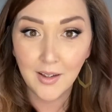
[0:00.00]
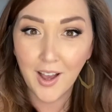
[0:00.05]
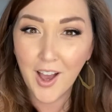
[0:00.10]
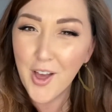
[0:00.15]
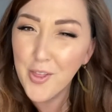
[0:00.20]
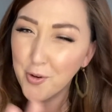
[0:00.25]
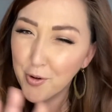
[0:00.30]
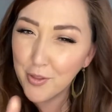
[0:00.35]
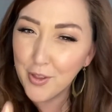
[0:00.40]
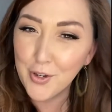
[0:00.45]

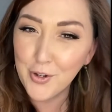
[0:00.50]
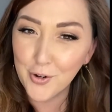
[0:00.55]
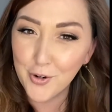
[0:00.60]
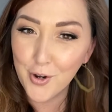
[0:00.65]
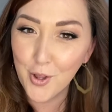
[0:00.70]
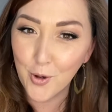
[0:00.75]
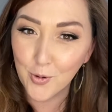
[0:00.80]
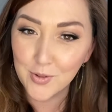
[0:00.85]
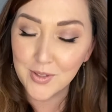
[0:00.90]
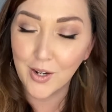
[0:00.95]
Other than your
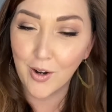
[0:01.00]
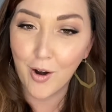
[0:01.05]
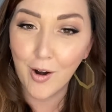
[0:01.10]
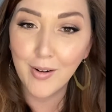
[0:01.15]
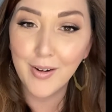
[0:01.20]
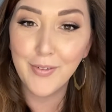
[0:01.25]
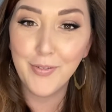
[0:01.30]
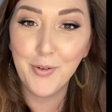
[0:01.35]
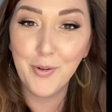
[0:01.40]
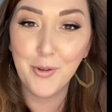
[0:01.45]
nose, there
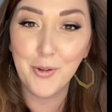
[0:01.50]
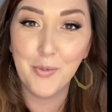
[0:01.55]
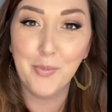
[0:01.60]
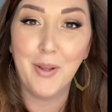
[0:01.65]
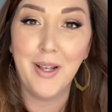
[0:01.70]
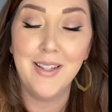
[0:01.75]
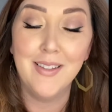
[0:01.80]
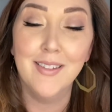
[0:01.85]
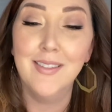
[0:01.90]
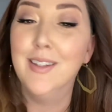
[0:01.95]
are a few other
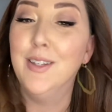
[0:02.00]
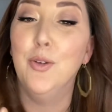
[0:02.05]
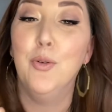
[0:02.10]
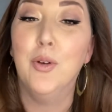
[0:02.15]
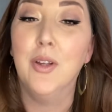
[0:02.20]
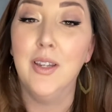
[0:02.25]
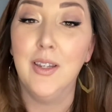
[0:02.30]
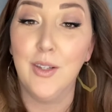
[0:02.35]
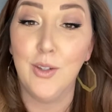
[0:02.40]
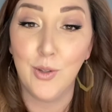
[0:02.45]
places that you
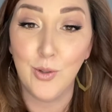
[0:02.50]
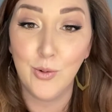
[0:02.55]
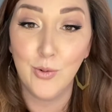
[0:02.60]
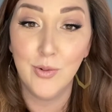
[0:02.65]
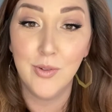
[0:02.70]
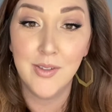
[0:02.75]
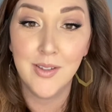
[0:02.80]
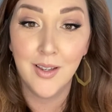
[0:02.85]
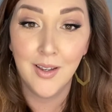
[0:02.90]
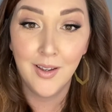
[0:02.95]
can
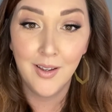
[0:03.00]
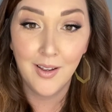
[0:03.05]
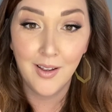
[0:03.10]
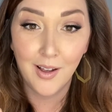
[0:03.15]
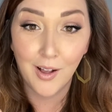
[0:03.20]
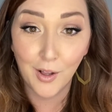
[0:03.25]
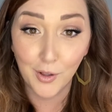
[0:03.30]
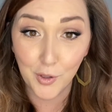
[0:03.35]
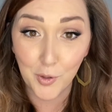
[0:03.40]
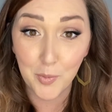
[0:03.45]
use
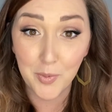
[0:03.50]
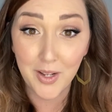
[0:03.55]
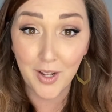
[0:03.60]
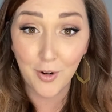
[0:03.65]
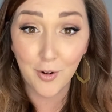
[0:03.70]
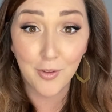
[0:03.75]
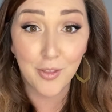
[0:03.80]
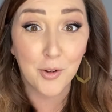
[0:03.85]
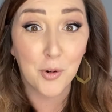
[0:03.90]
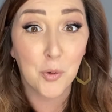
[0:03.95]

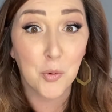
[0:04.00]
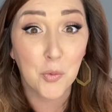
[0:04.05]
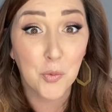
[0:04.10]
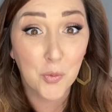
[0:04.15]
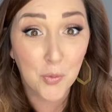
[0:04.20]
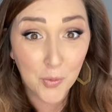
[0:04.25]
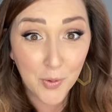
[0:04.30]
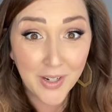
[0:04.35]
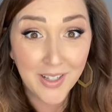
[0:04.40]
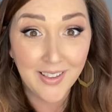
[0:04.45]
illuminator that are
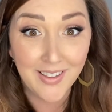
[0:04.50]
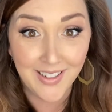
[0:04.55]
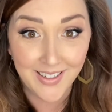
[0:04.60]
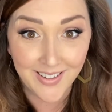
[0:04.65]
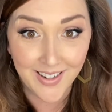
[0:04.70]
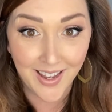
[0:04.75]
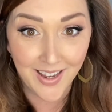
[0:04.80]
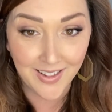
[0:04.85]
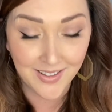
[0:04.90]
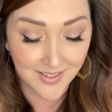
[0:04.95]
really
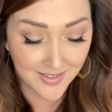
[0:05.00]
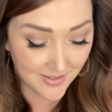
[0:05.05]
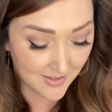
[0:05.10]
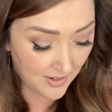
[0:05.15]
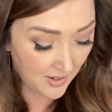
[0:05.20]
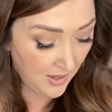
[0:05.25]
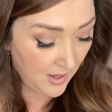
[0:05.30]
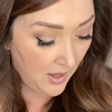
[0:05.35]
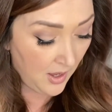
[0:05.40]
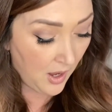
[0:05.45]
nice.
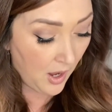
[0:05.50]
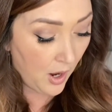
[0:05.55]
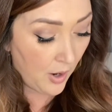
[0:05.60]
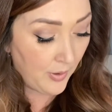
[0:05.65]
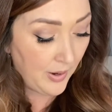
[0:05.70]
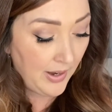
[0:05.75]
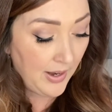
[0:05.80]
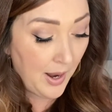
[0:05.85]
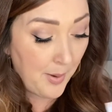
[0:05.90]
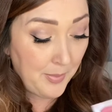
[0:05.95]
All
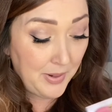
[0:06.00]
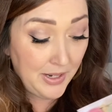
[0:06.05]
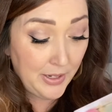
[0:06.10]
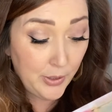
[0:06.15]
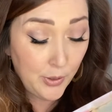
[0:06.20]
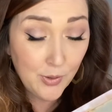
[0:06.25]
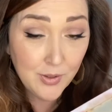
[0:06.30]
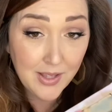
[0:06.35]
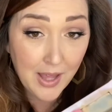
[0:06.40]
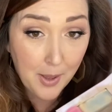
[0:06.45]
right, I'm going to
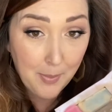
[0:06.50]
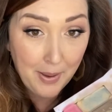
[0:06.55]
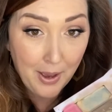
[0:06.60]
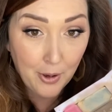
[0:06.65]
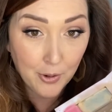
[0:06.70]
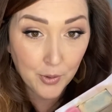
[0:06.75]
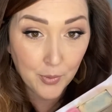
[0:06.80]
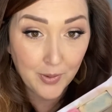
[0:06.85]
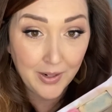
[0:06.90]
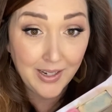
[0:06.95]
use that
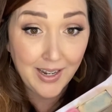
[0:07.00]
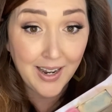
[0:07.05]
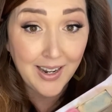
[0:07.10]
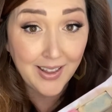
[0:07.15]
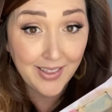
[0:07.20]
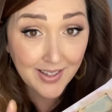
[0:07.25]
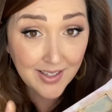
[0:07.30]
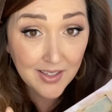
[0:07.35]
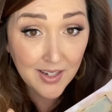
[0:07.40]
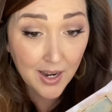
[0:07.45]
powder one again,
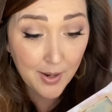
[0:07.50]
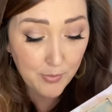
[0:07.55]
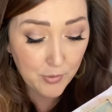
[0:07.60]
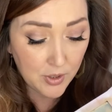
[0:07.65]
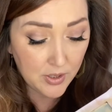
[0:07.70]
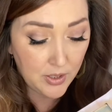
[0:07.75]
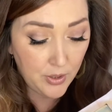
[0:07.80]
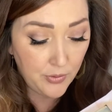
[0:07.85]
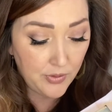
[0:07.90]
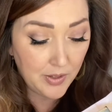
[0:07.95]
and this time
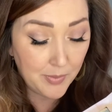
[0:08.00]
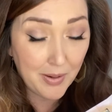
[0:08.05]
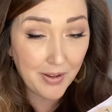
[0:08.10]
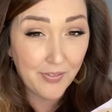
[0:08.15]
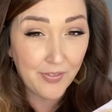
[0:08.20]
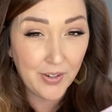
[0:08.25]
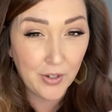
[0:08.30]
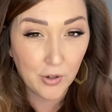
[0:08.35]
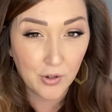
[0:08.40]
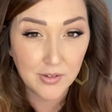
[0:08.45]
just using my
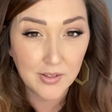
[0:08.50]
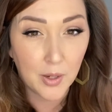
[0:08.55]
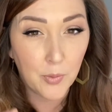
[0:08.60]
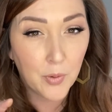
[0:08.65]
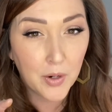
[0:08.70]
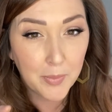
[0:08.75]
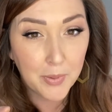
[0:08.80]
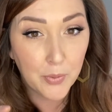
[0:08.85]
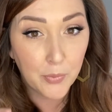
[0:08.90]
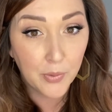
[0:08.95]
finger because I
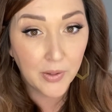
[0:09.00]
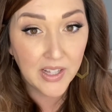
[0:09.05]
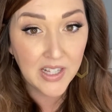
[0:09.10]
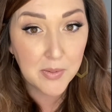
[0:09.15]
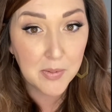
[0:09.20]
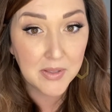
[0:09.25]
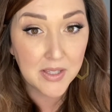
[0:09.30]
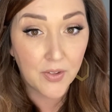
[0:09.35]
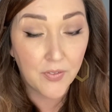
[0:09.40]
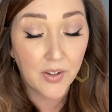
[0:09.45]
want to be really
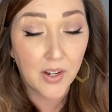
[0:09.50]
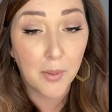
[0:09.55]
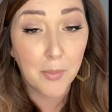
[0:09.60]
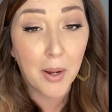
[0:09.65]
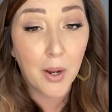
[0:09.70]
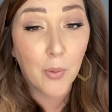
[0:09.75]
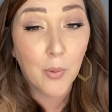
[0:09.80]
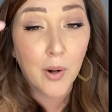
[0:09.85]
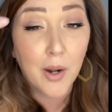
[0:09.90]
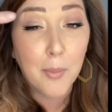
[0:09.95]
specific
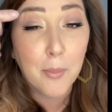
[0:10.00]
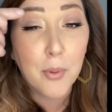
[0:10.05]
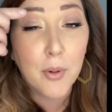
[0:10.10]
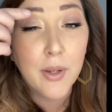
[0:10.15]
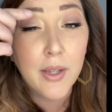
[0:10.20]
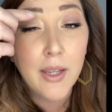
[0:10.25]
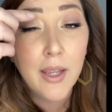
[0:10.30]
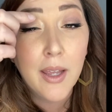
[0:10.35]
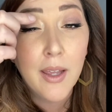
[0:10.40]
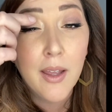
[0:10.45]
about where I'm
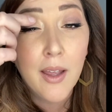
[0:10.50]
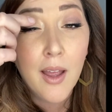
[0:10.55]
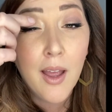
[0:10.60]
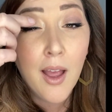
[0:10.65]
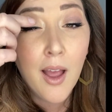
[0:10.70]
putting it.